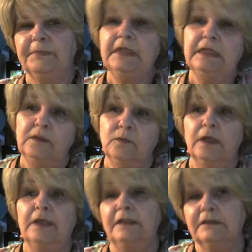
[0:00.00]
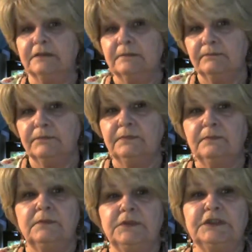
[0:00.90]
anyways,
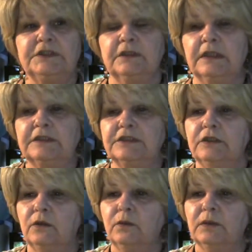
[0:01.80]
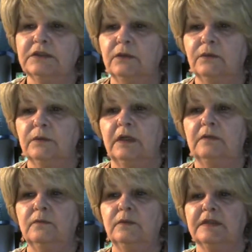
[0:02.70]
just to let you know what's going
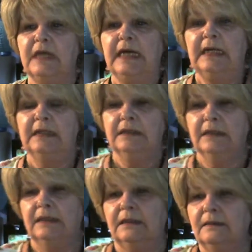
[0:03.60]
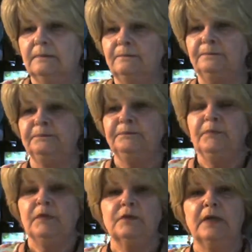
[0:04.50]
on with that.
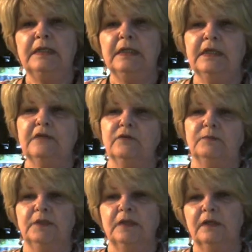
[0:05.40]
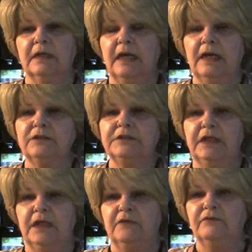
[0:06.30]
Trying to give a plug out to
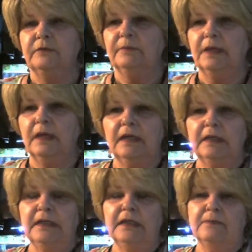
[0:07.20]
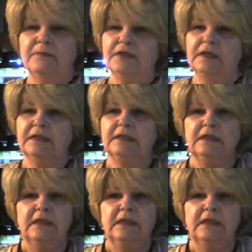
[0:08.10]
everybody. I'm thinking